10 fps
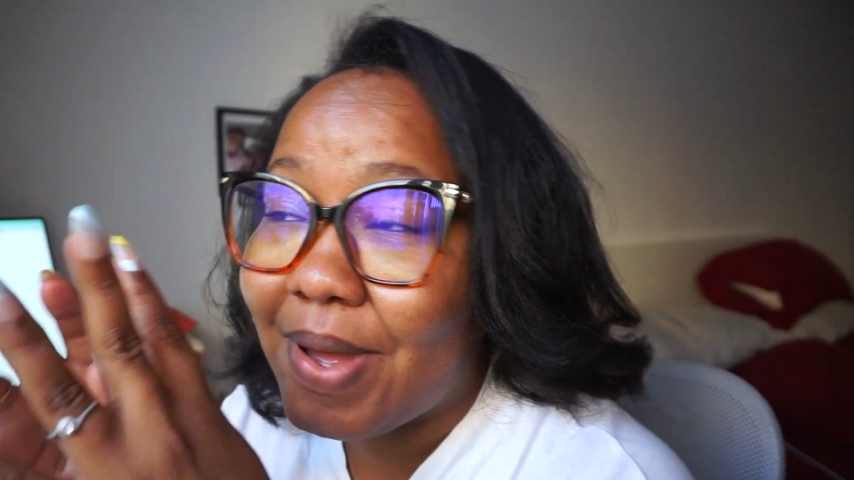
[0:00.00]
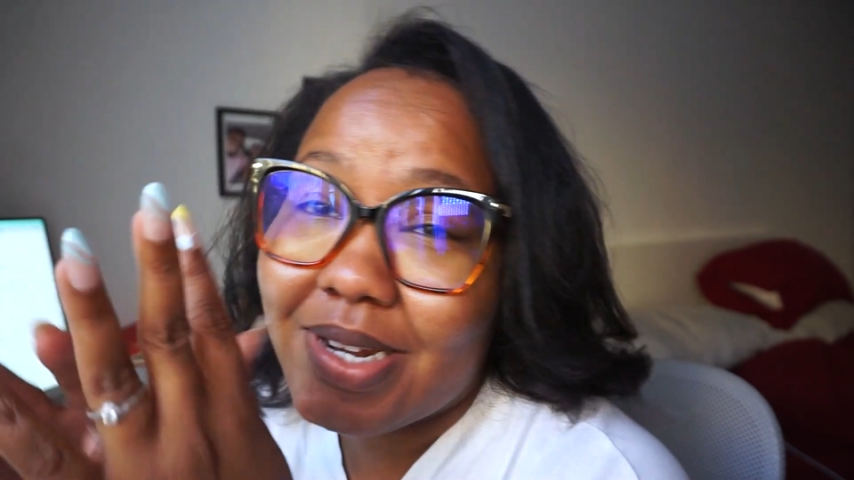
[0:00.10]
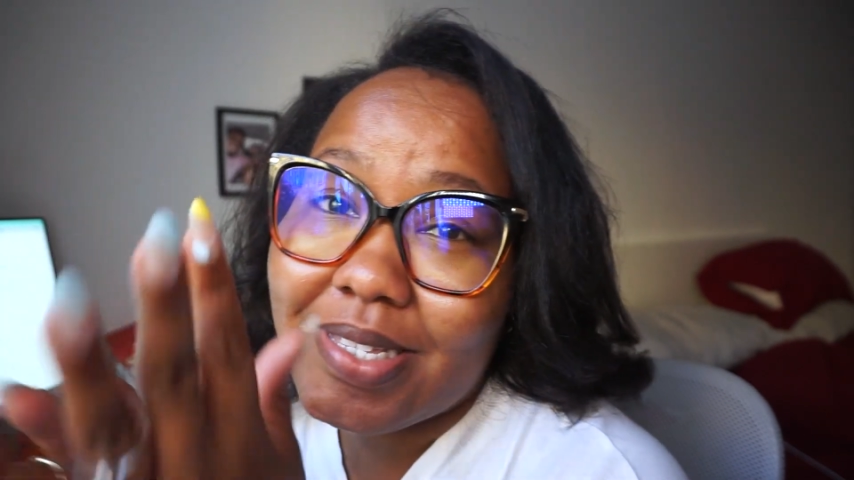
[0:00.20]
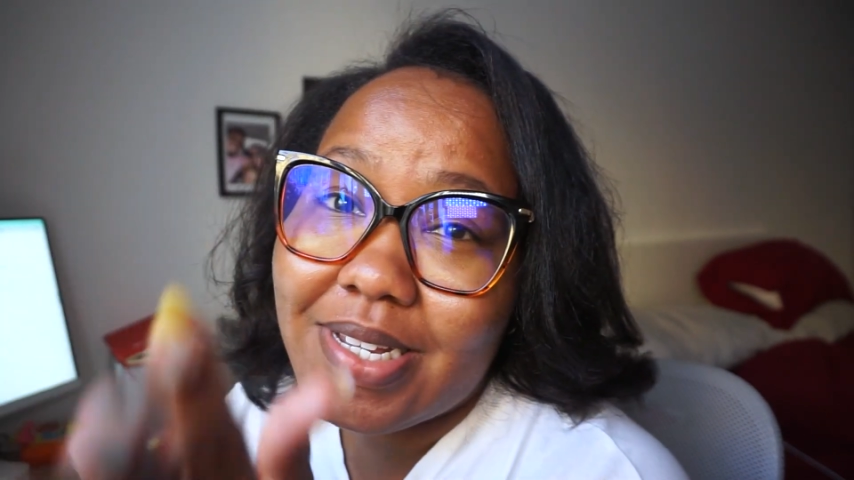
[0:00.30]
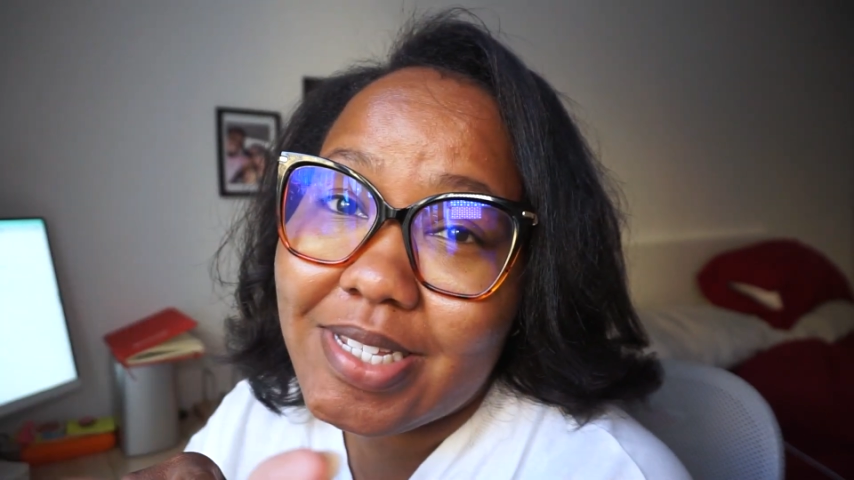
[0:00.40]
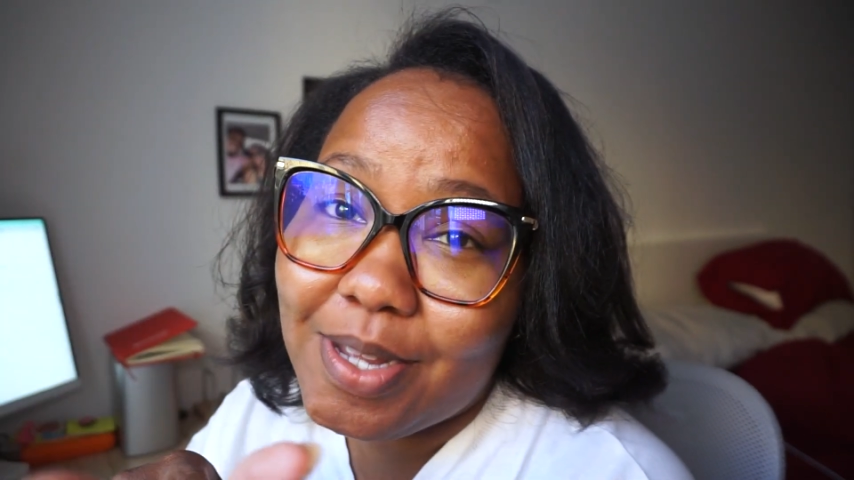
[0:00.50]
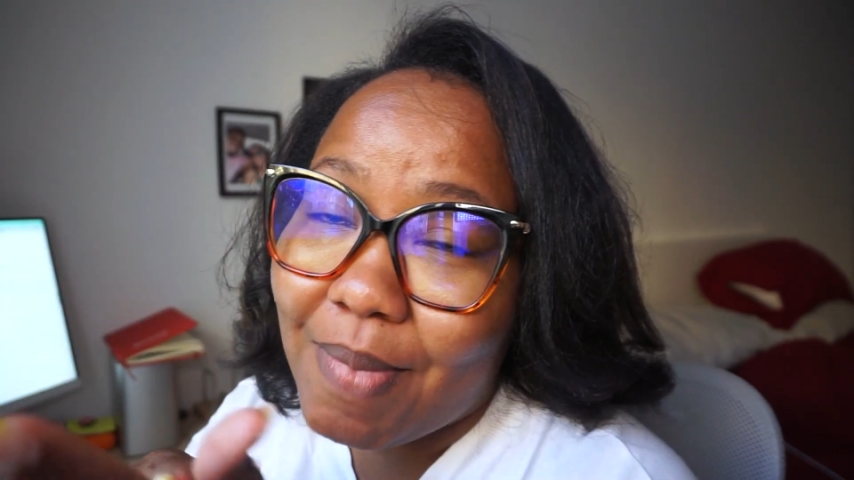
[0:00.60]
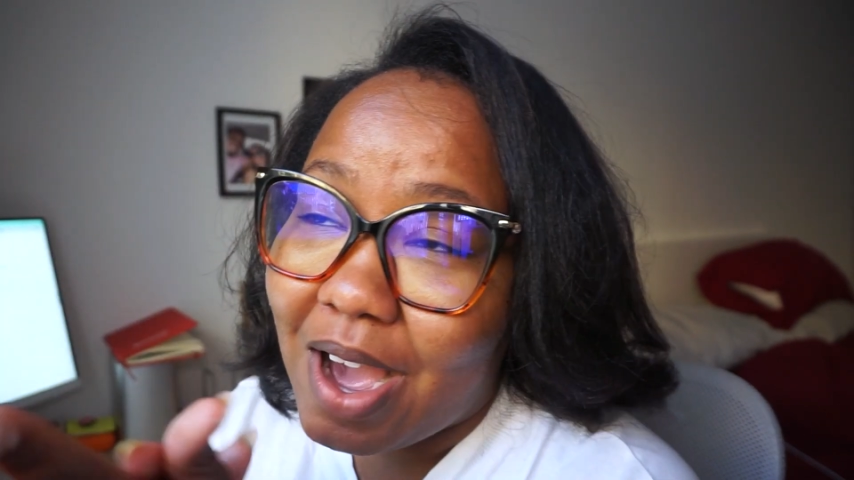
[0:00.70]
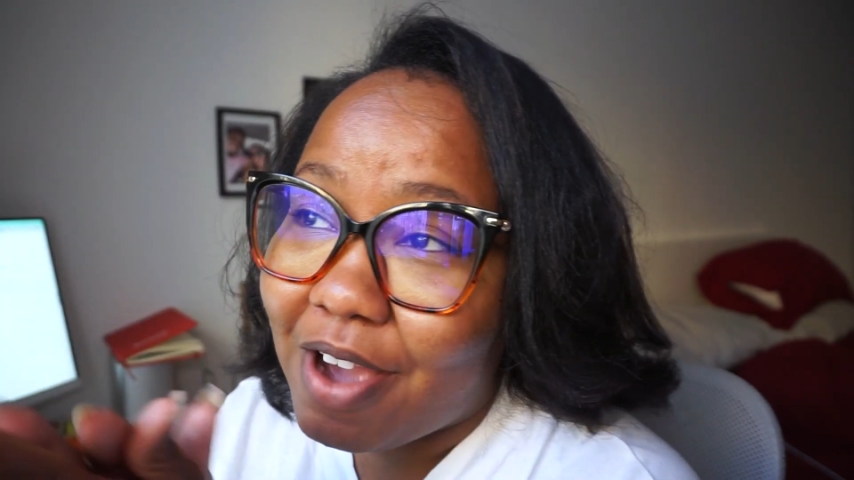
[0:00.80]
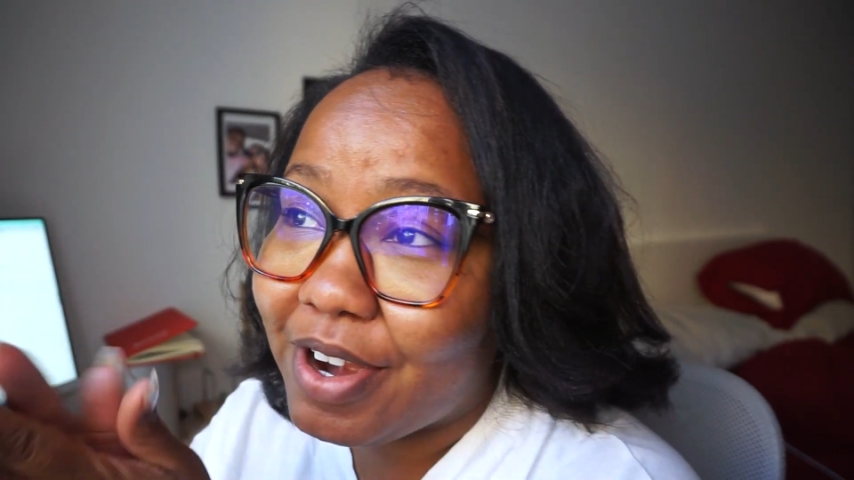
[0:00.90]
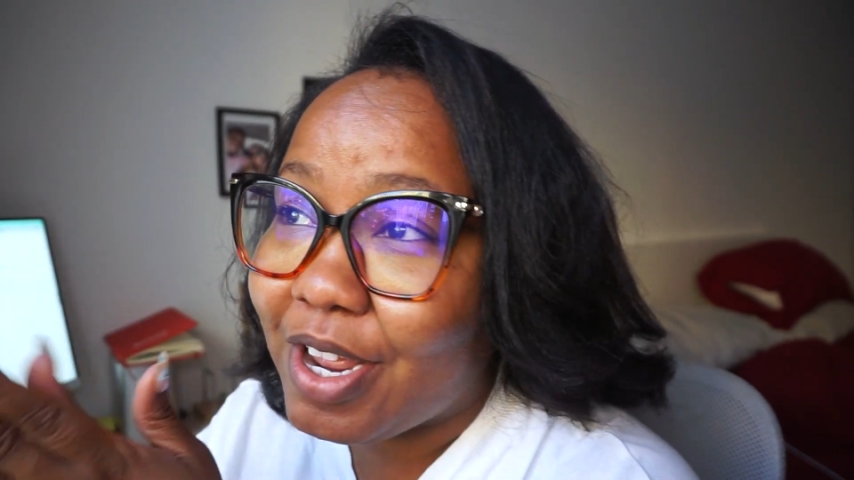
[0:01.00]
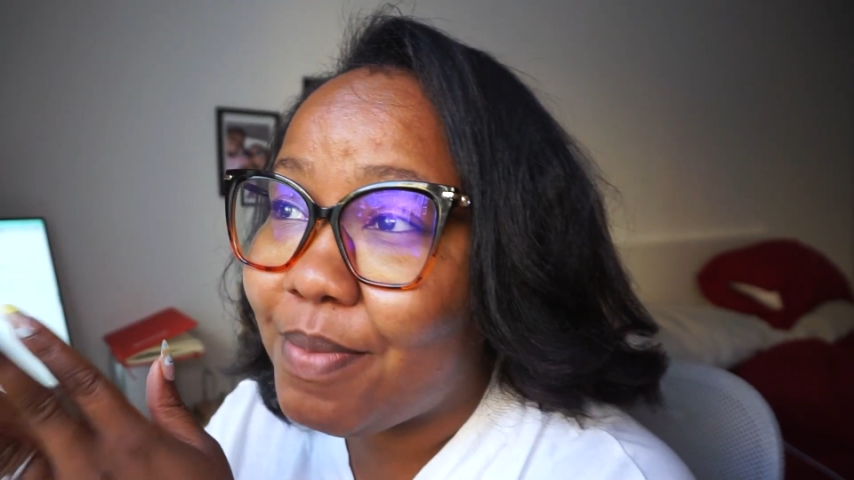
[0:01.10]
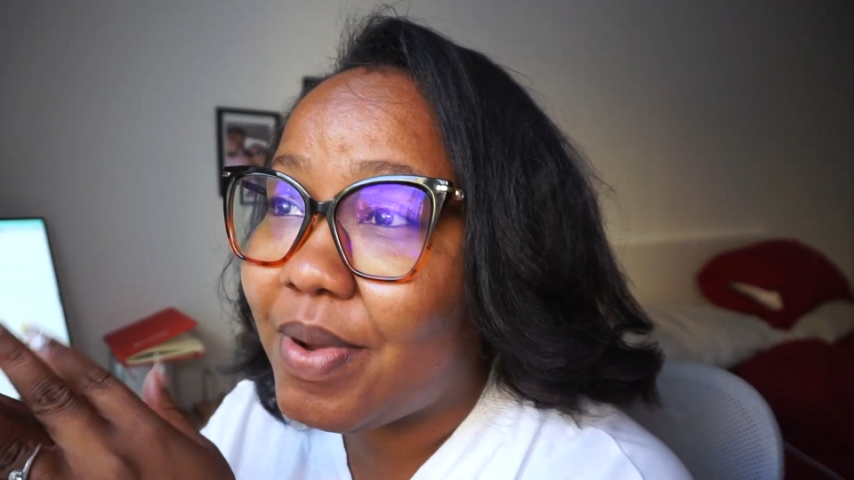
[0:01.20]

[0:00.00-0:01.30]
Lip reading: well, they say di mare,